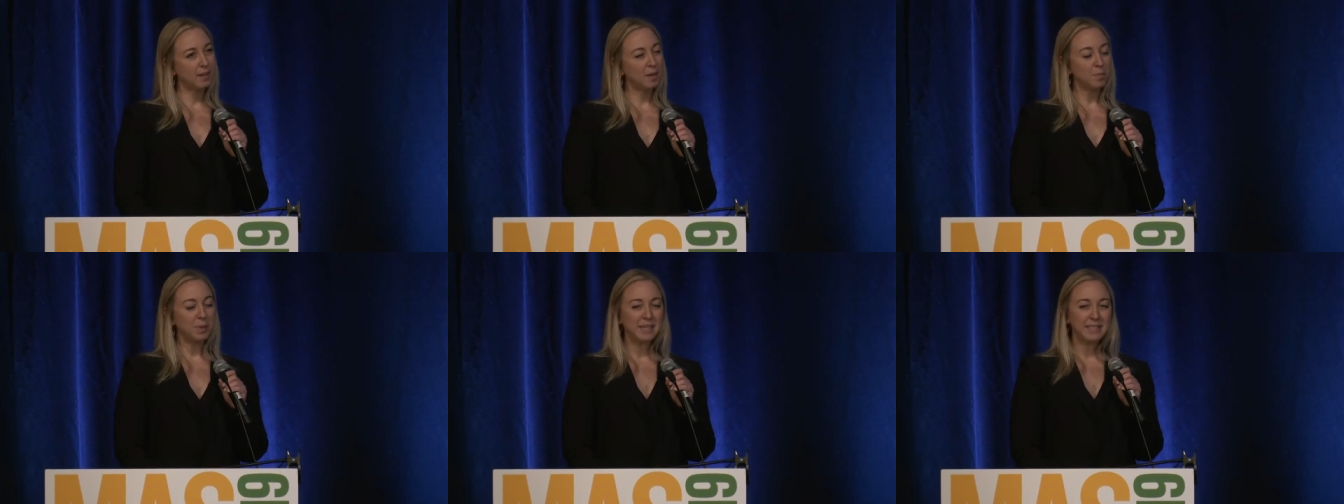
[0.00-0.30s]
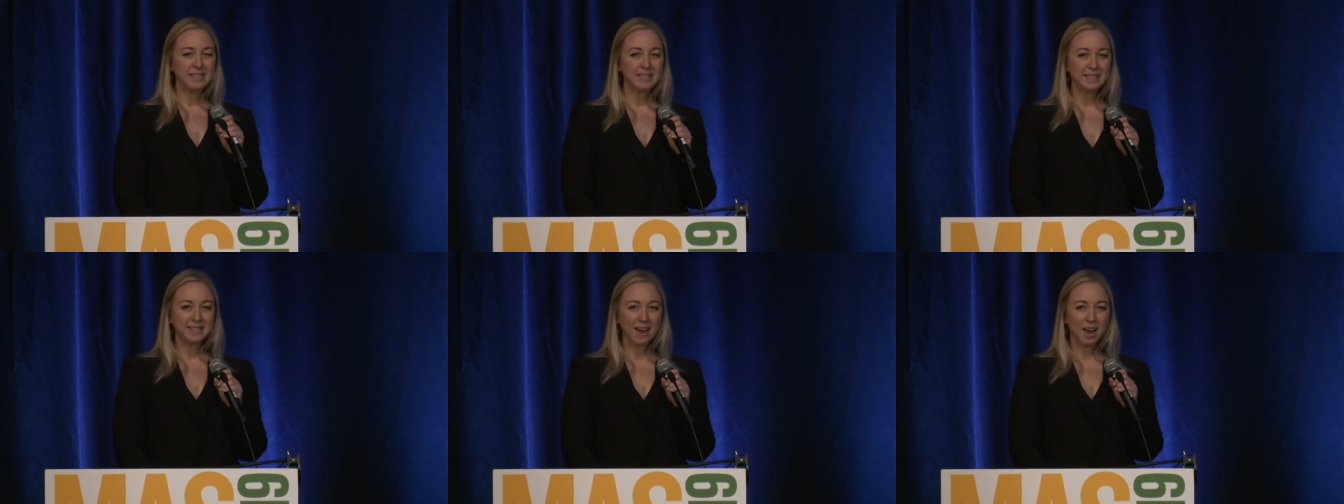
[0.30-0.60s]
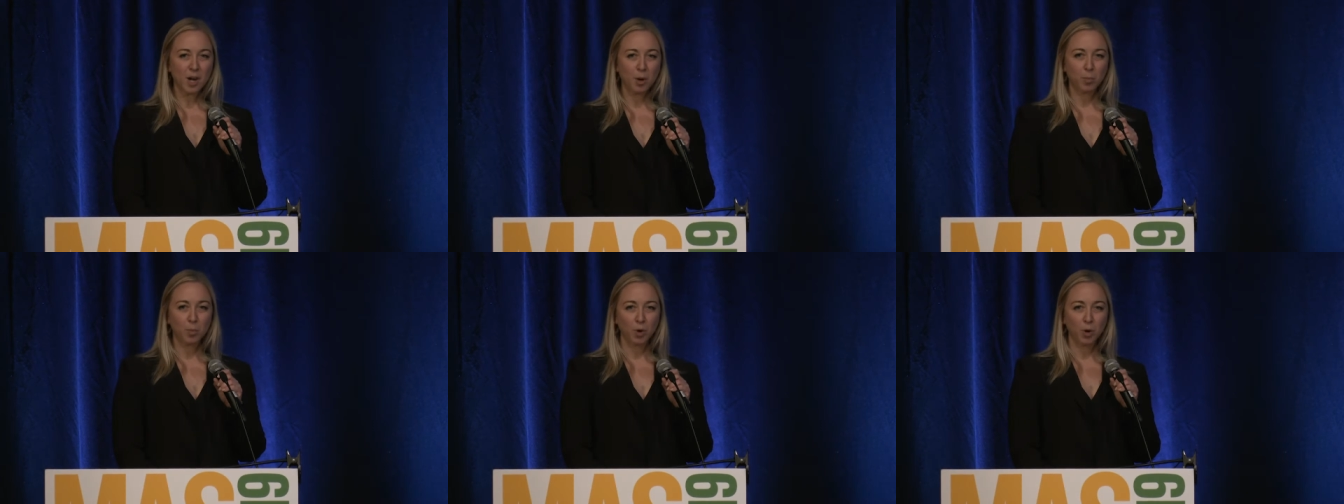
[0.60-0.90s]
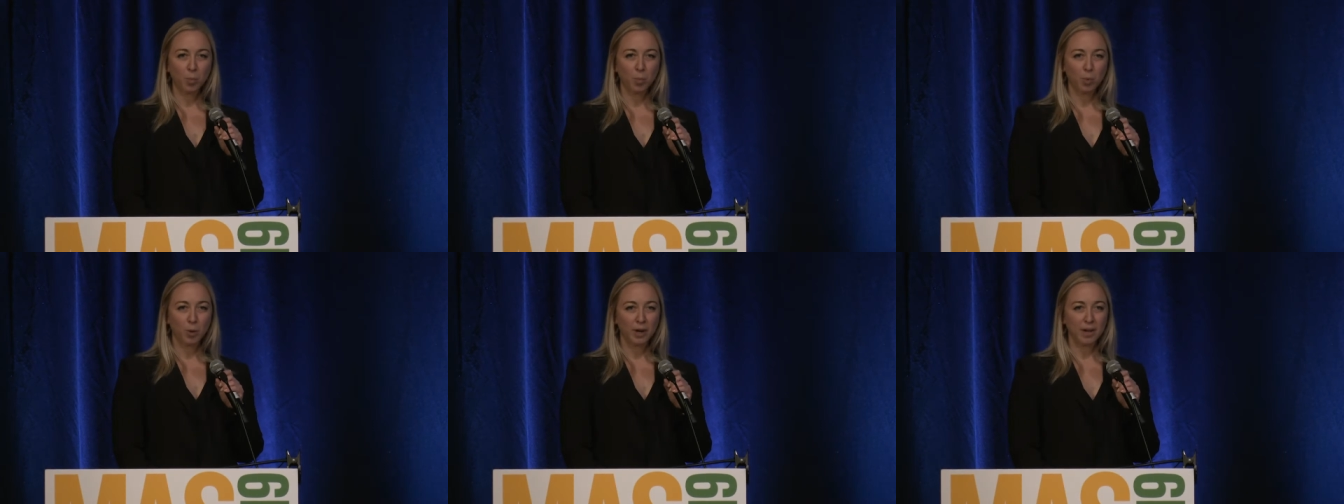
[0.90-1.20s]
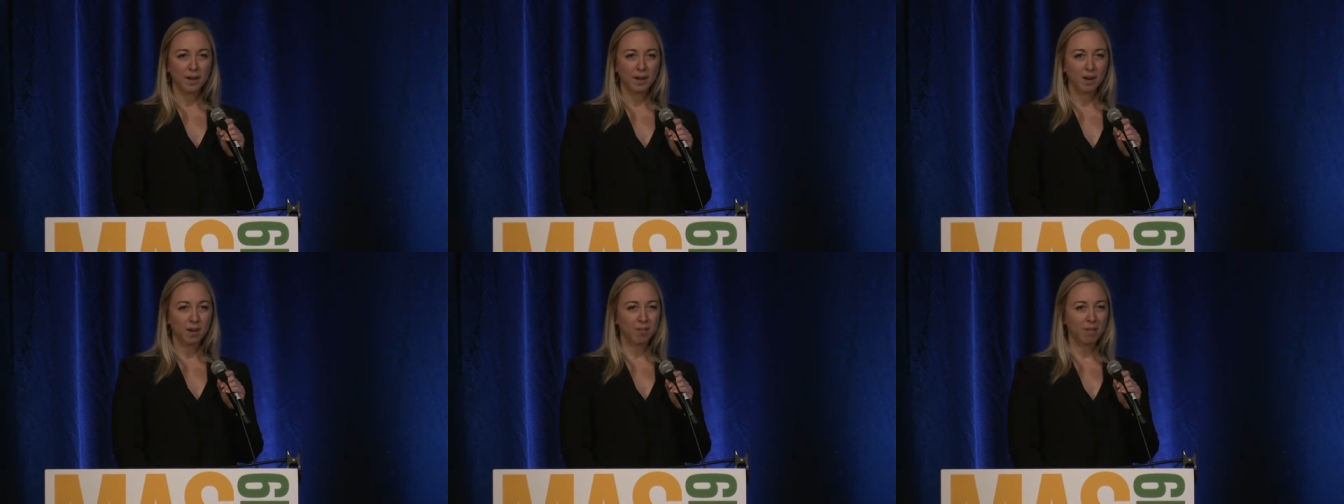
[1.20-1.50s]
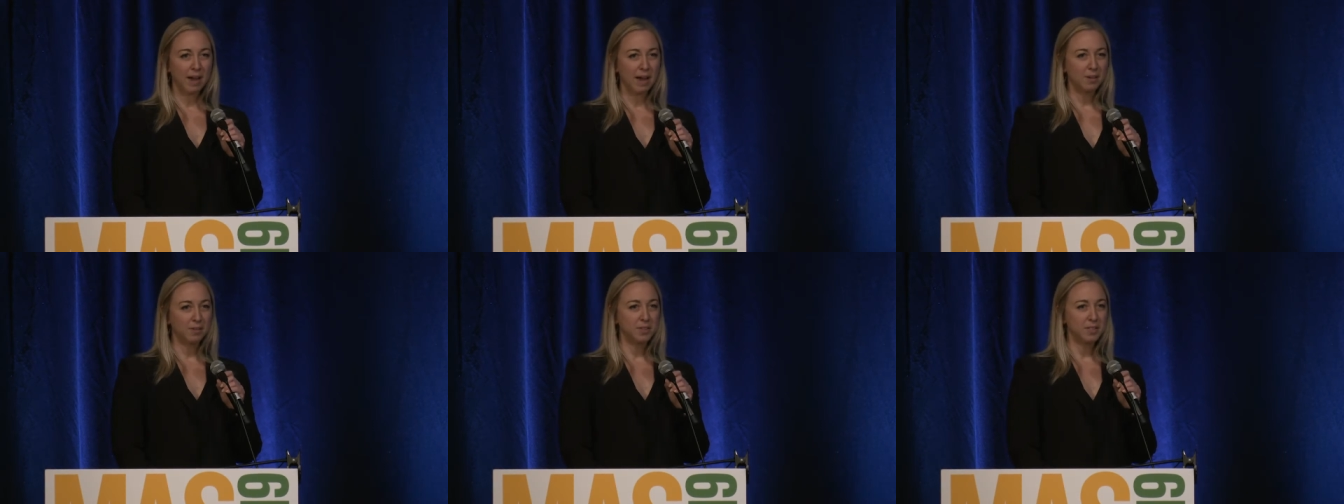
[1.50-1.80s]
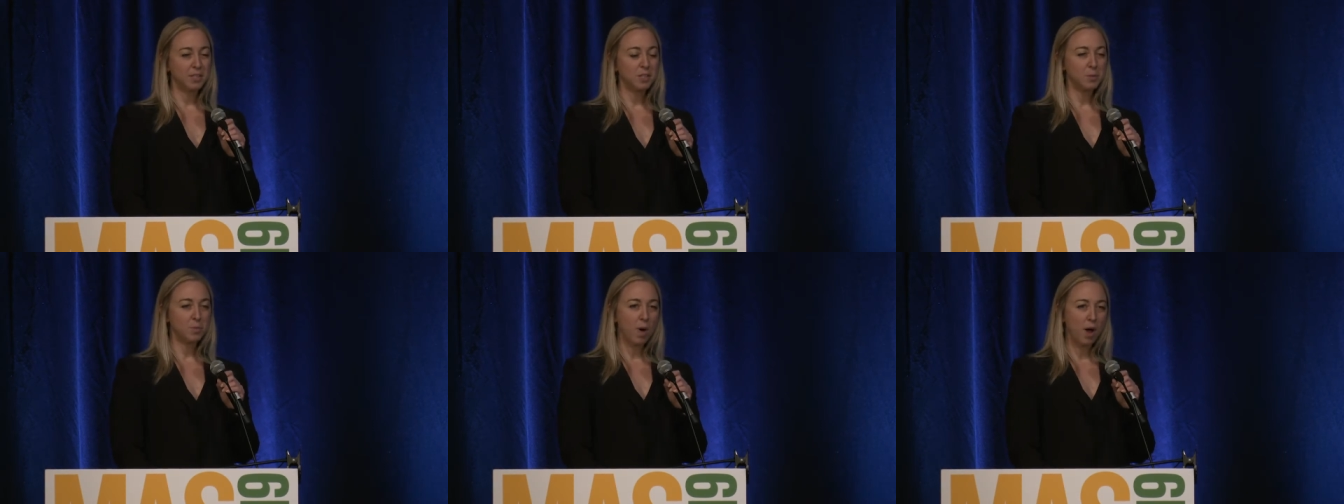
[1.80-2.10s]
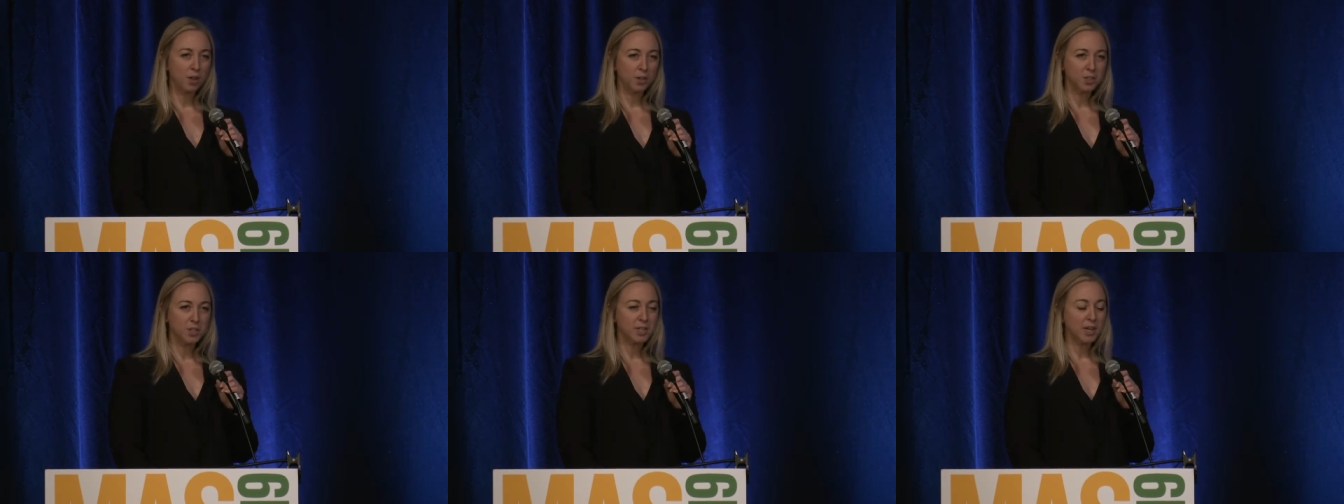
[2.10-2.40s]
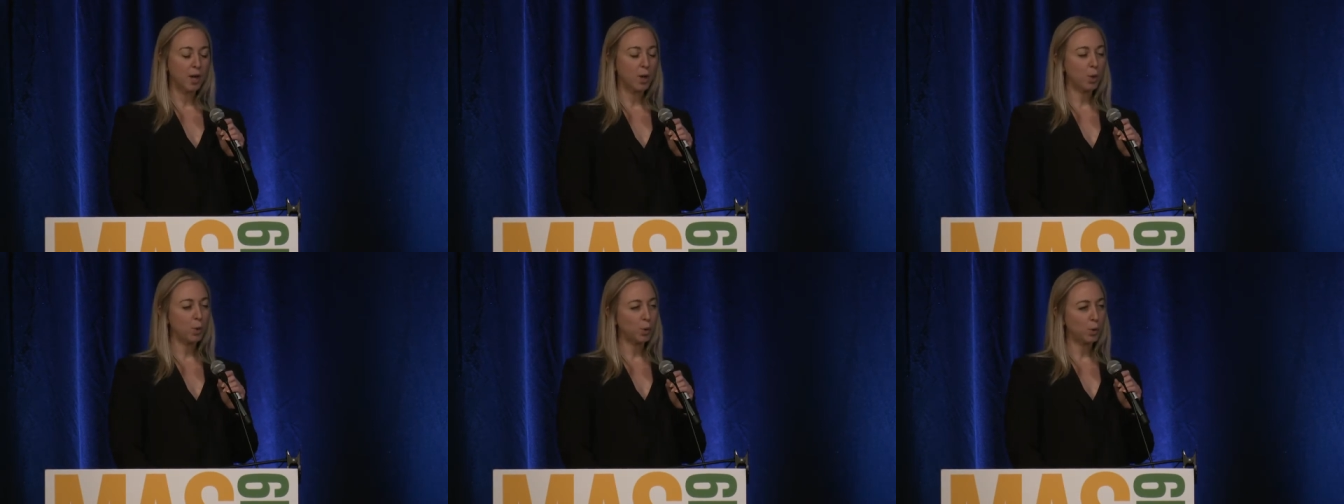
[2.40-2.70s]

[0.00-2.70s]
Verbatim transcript: But it's not appropriate around smaller scale,